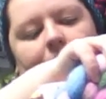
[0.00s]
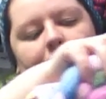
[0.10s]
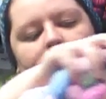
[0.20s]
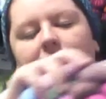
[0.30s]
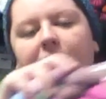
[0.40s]

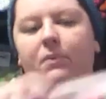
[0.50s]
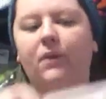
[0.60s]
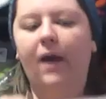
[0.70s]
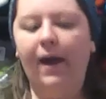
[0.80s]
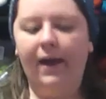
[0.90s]
So keep
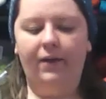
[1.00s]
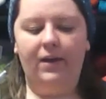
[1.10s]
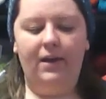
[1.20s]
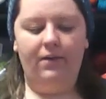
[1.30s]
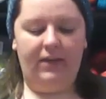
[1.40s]
your eye out
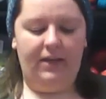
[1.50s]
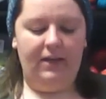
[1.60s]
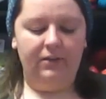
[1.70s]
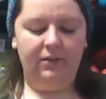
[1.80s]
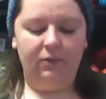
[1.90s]
in the
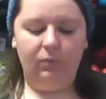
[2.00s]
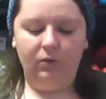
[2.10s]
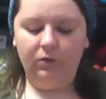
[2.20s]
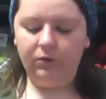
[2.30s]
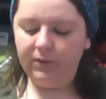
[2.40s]
Into the
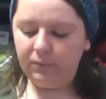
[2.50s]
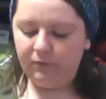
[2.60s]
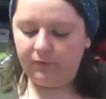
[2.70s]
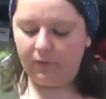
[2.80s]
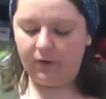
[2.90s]
Wool group
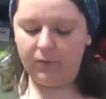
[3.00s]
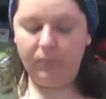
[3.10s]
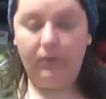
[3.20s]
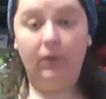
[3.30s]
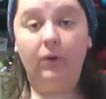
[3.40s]
for
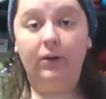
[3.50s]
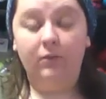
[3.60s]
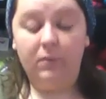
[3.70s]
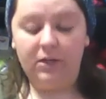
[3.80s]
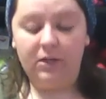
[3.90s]
pre-order
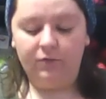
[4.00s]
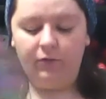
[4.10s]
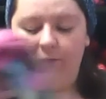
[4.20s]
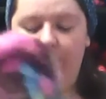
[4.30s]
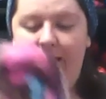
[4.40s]
information
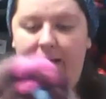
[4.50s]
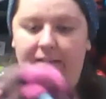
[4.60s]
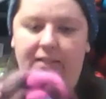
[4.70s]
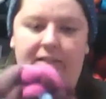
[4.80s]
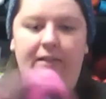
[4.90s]
for that.
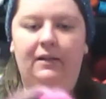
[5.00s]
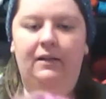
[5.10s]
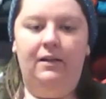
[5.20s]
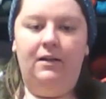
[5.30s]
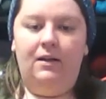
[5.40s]

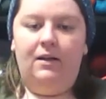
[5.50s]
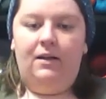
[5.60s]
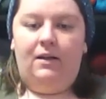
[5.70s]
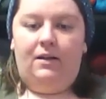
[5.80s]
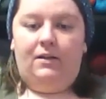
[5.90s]

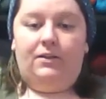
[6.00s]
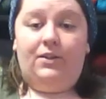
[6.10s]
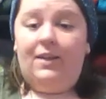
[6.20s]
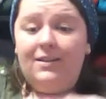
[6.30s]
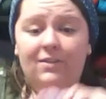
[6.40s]
So
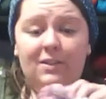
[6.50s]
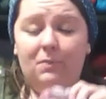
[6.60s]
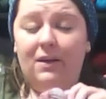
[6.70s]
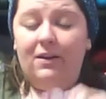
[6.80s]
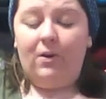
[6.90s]
things have just
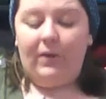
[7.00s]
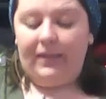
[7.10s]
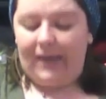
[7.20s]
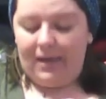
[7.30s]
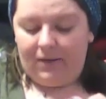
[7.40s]
been going
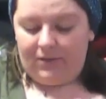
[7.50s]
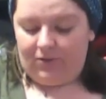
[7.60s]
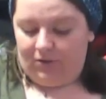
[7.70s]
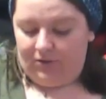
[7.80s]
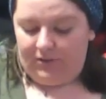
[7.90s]

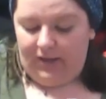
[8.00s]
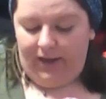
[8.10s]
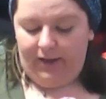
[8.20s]
gangbusters.